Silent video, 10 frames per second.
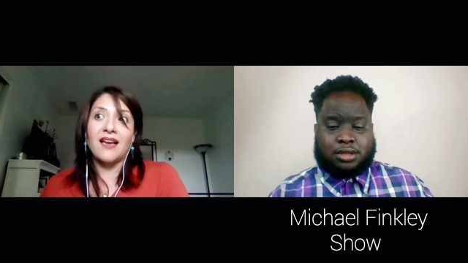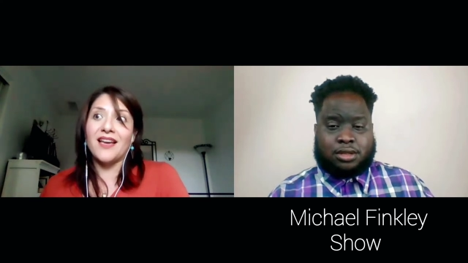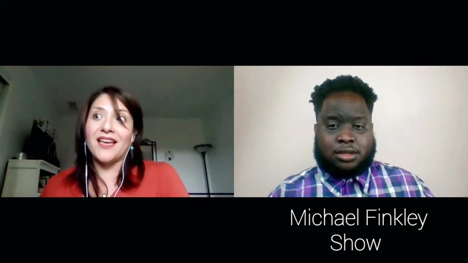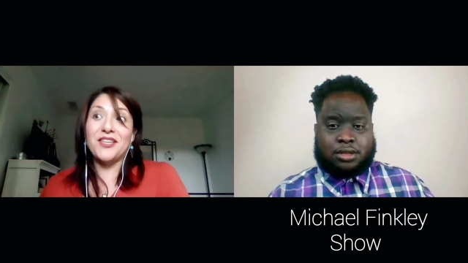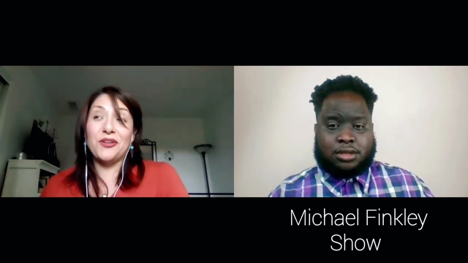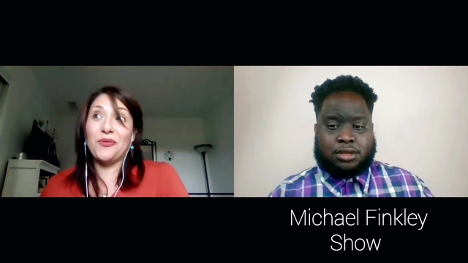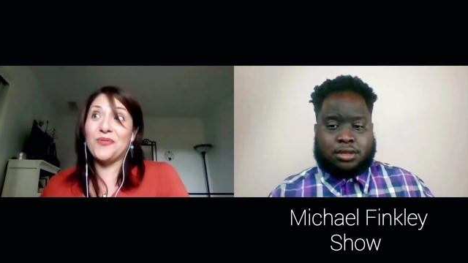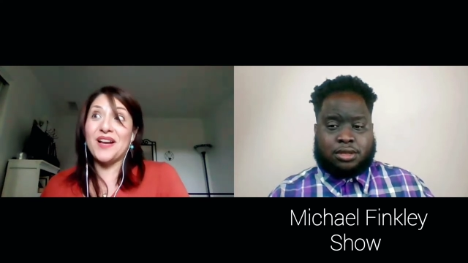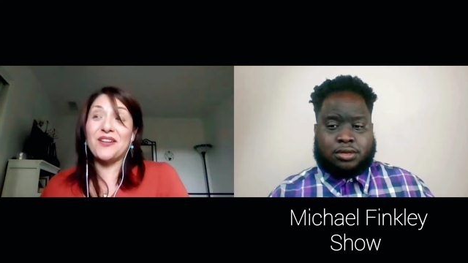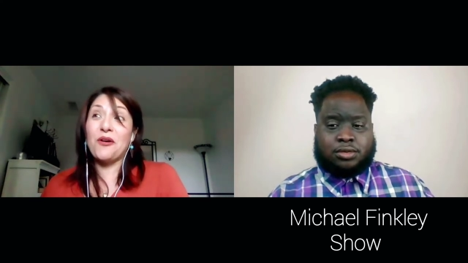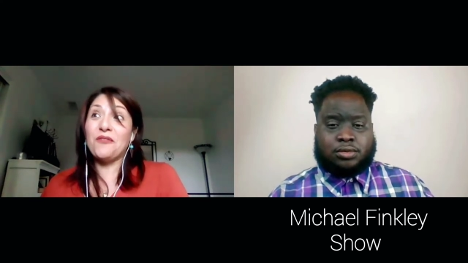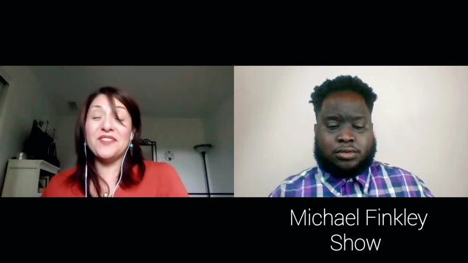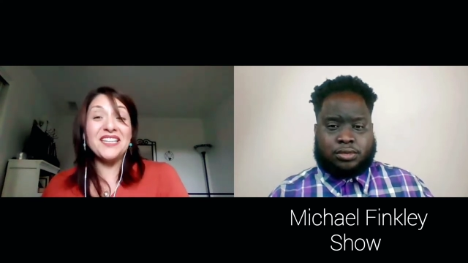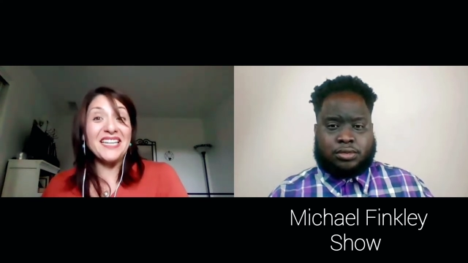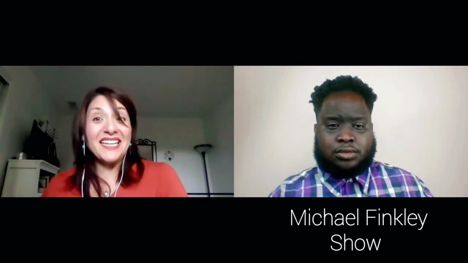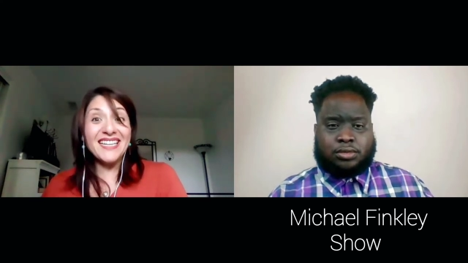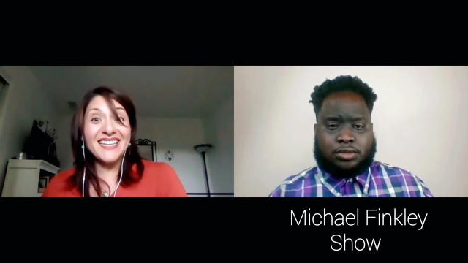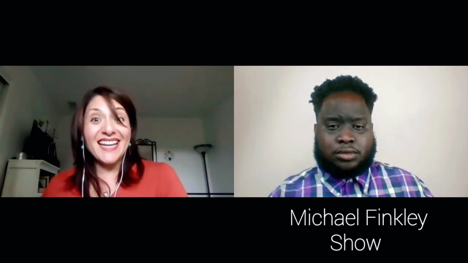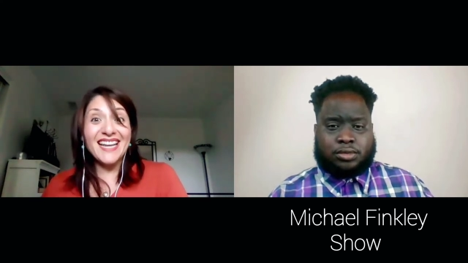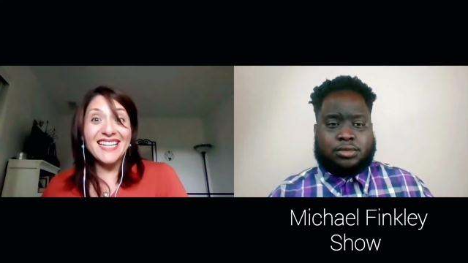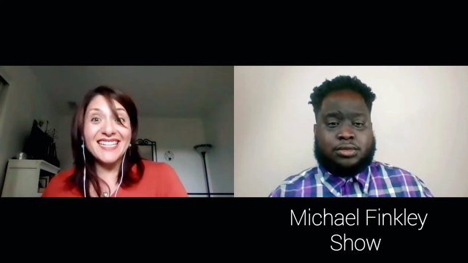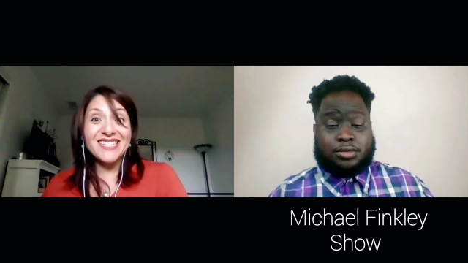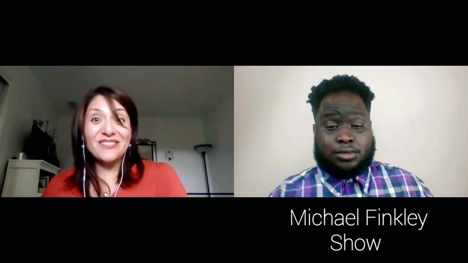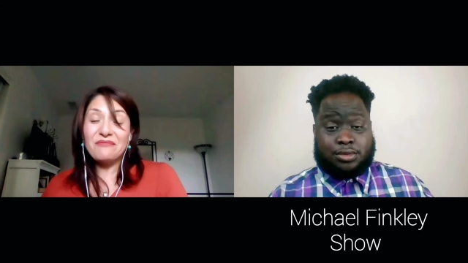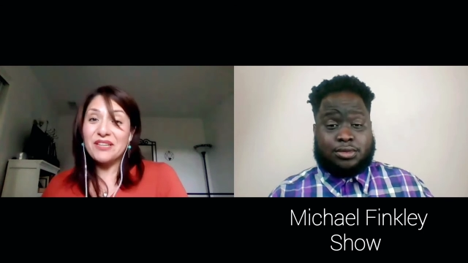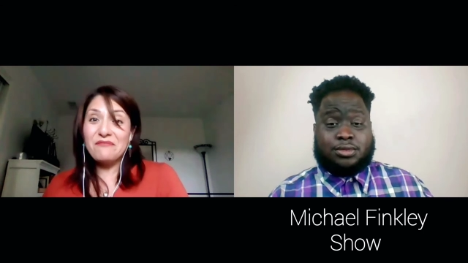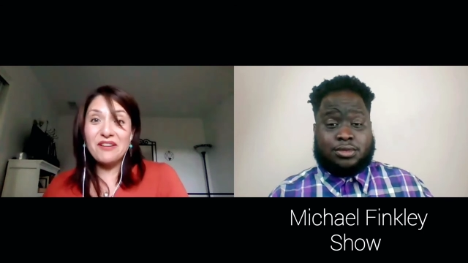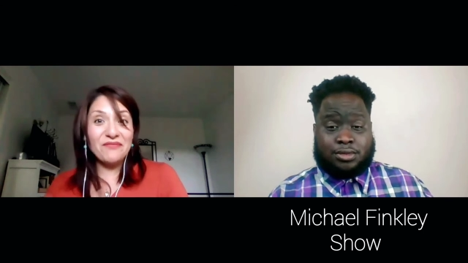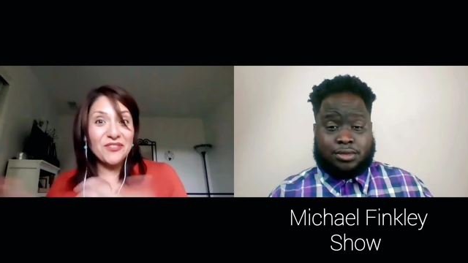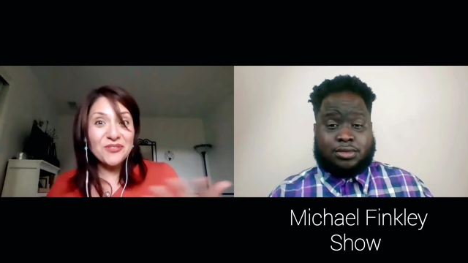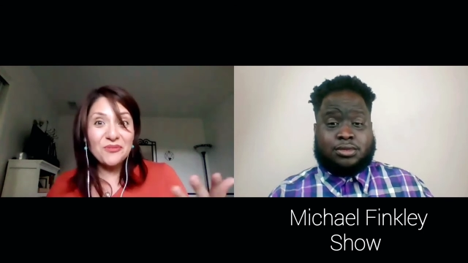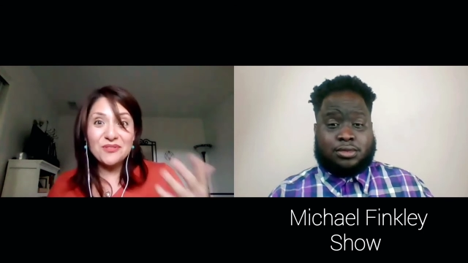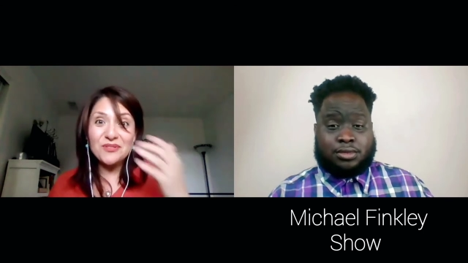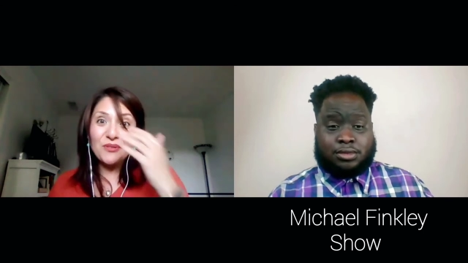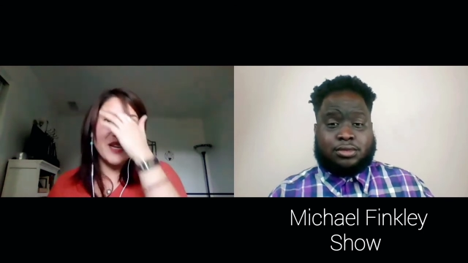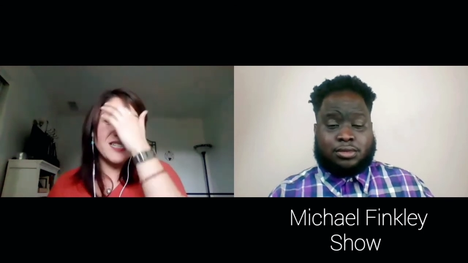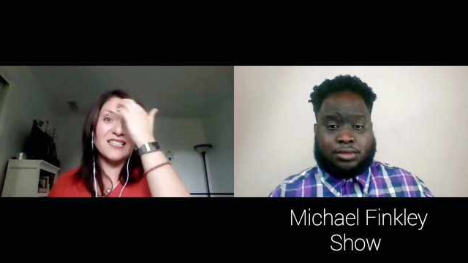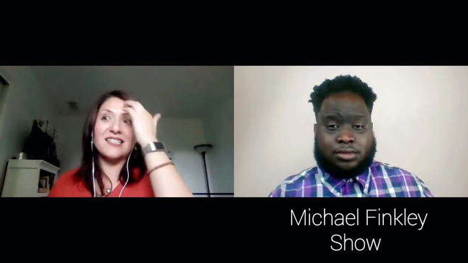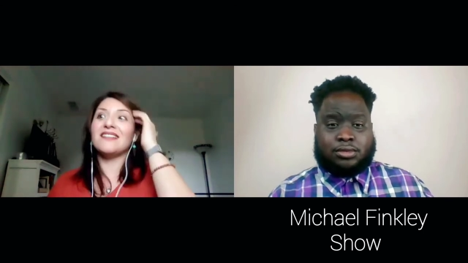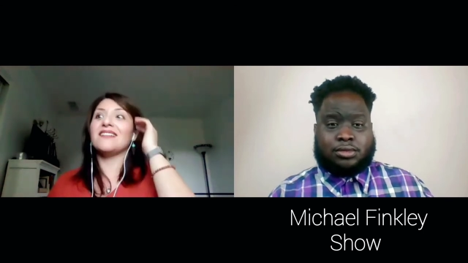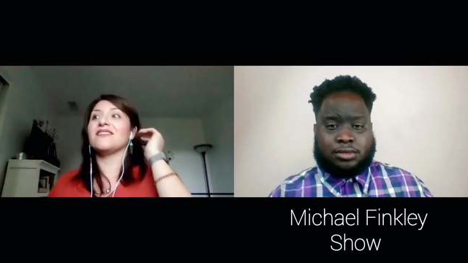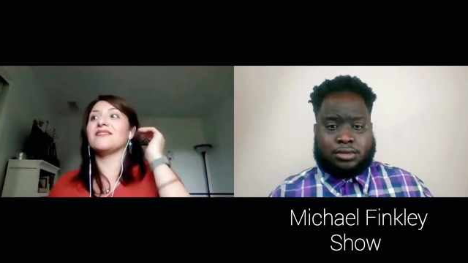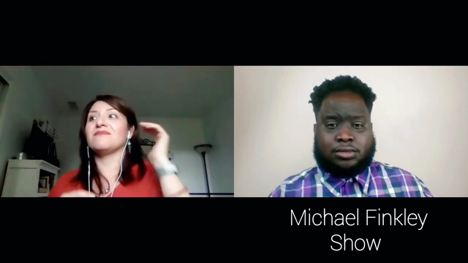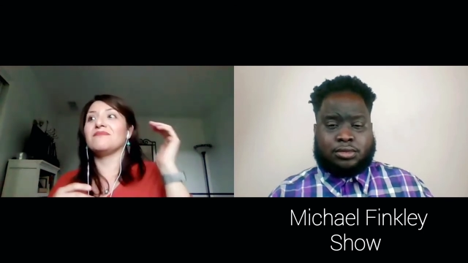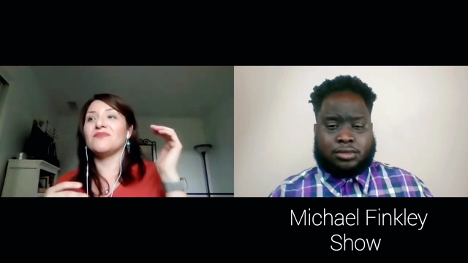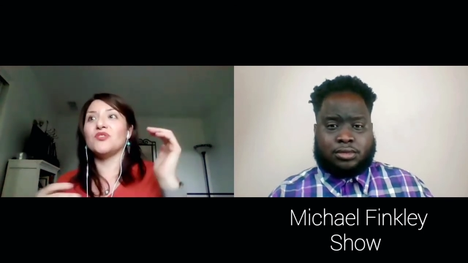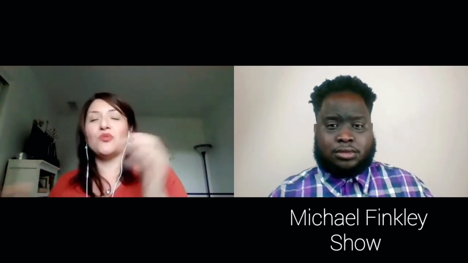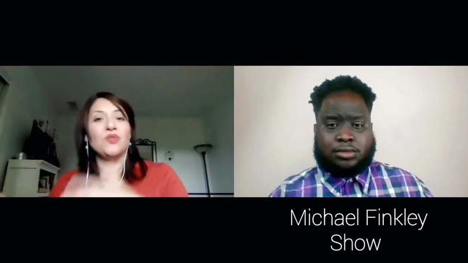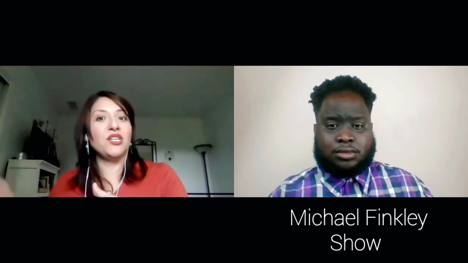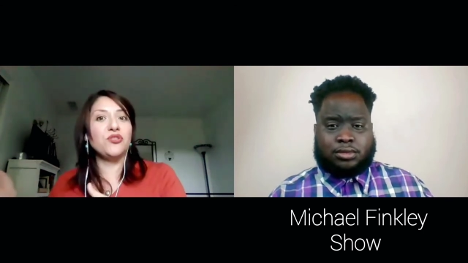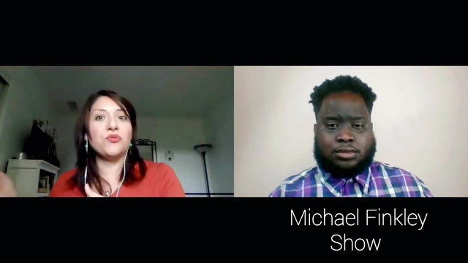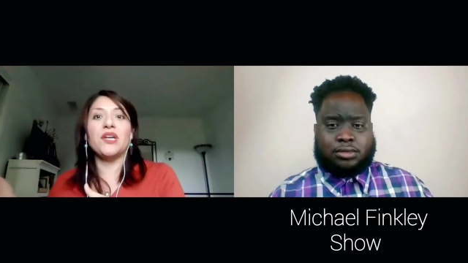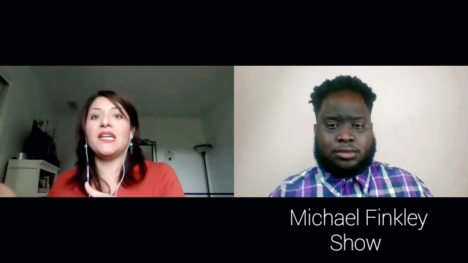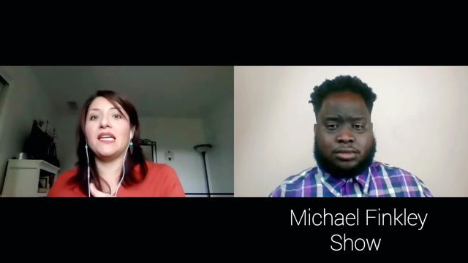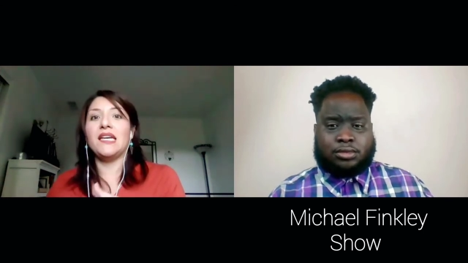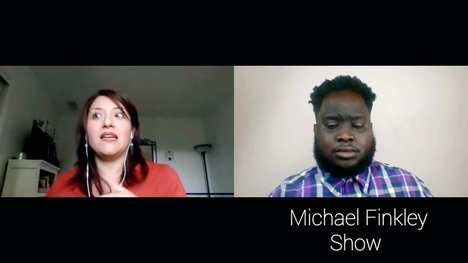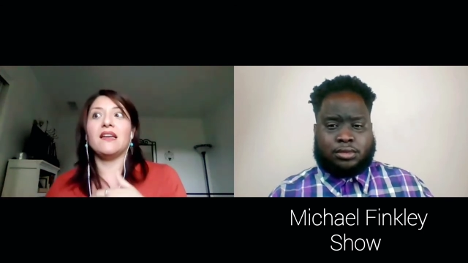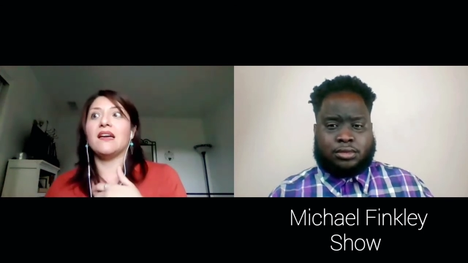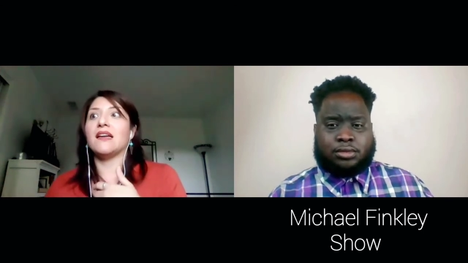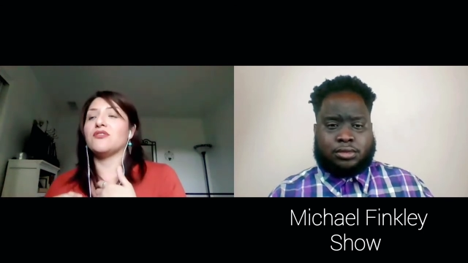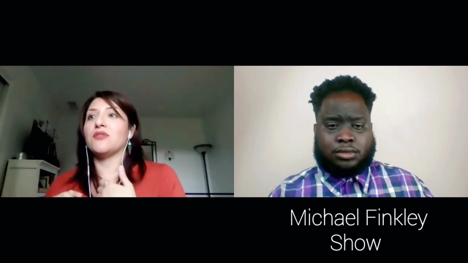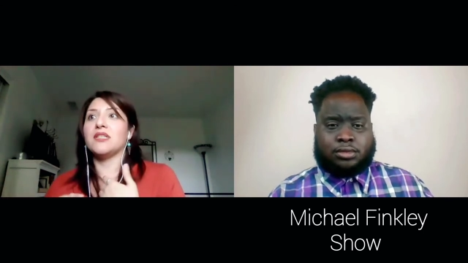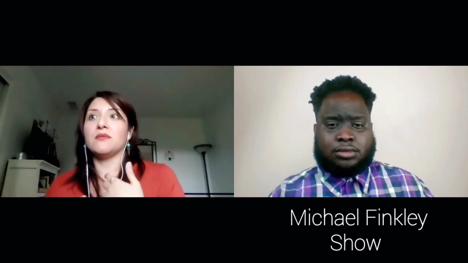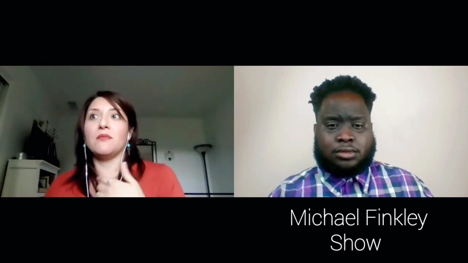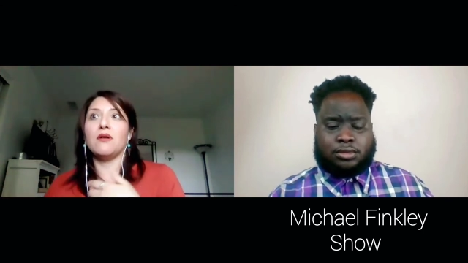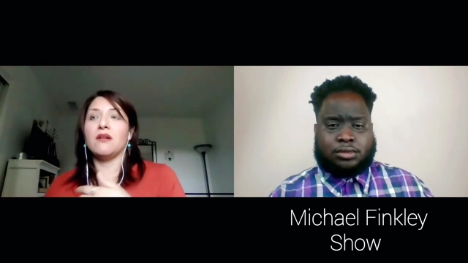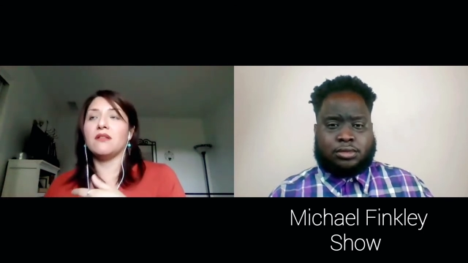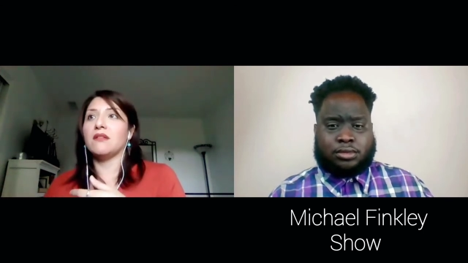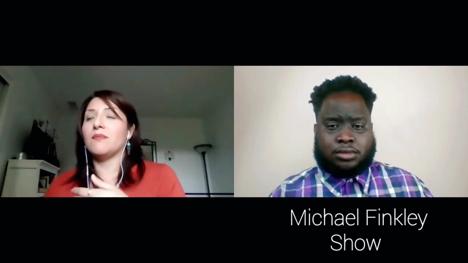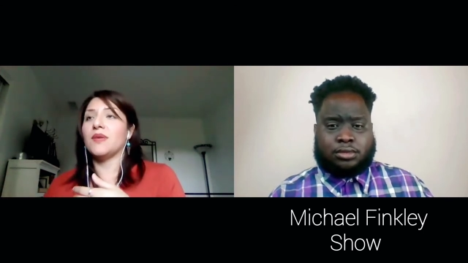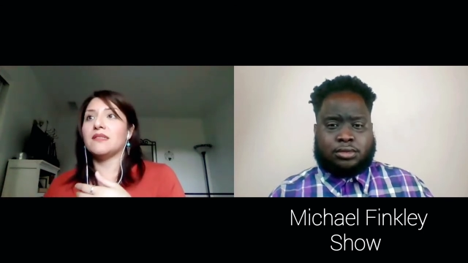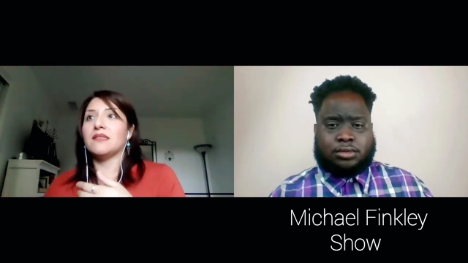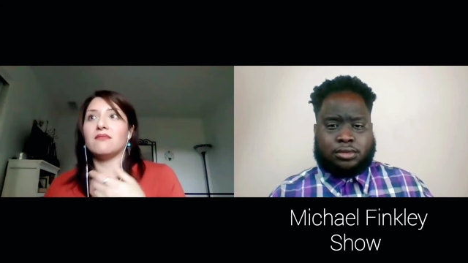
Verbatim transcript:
Speaker 1: you know, COVID hit and we mm-hmm. went virtual. So I did a two day training. I trained them on basic,